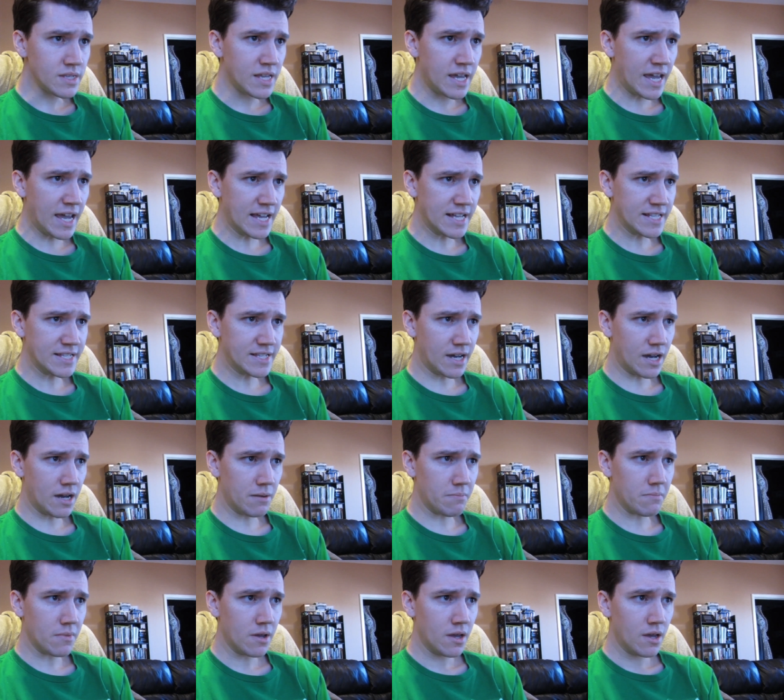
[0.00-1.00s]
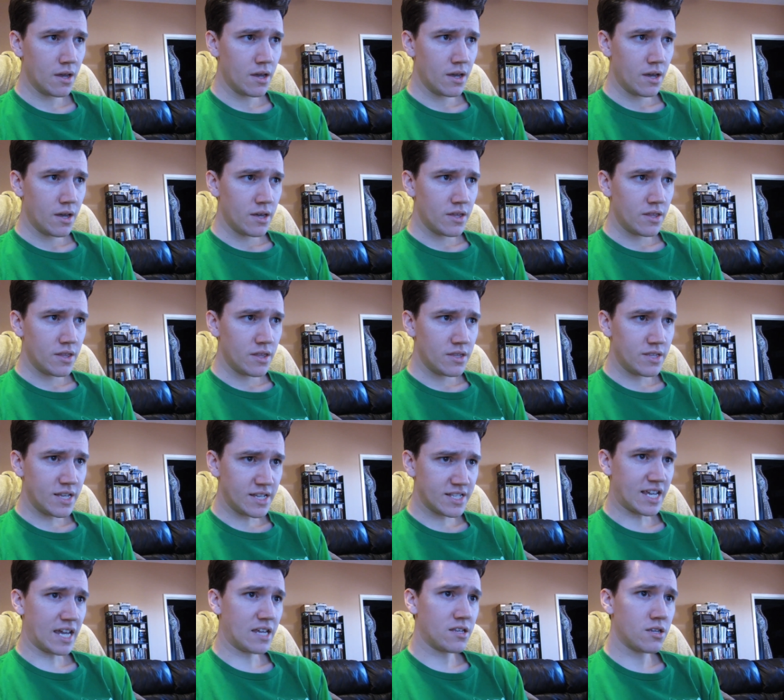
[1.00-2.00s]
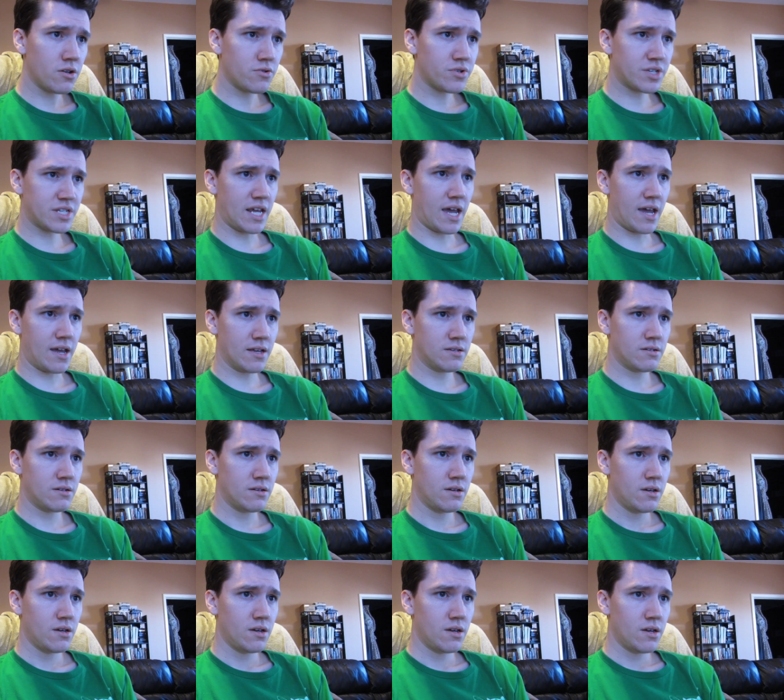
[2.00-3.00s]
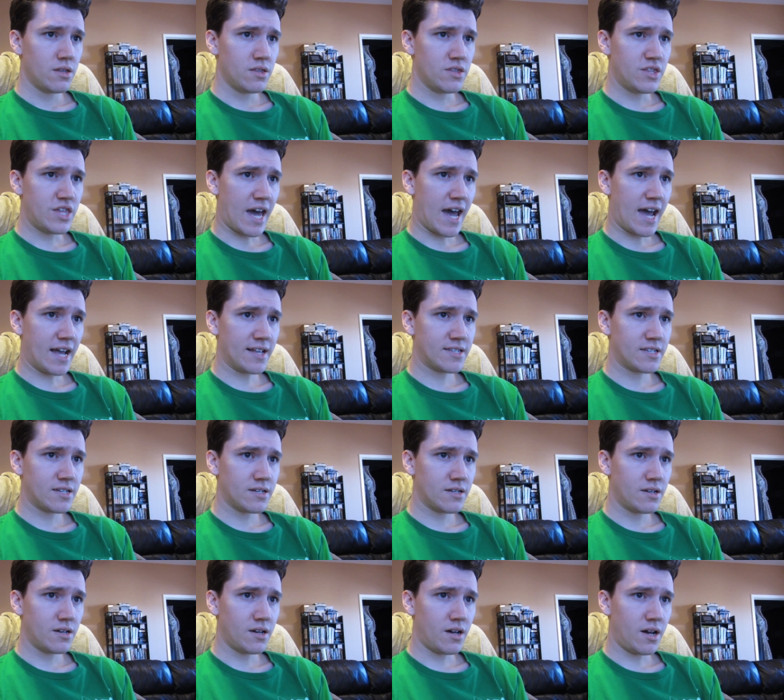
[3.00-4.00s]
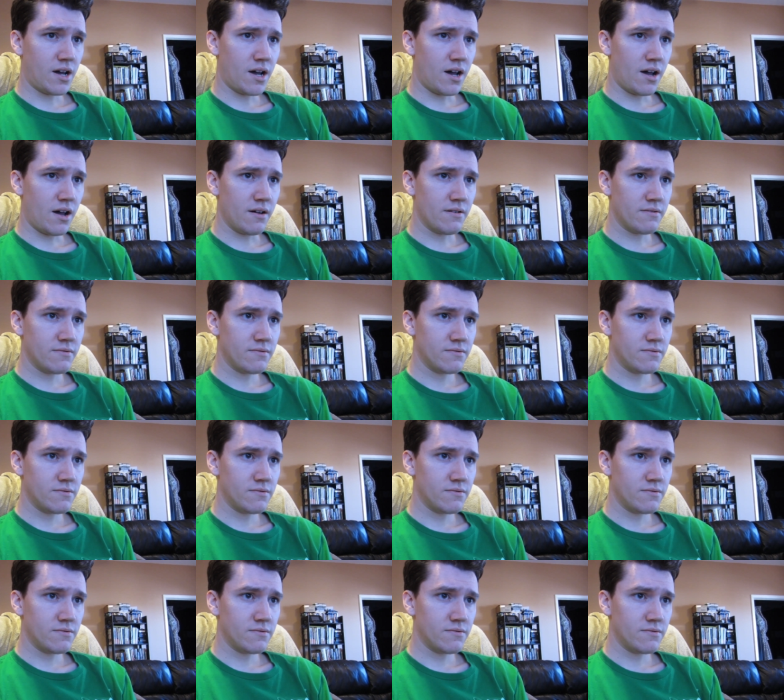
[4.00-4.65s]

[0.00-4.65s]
And um, Nintendo said that, uh,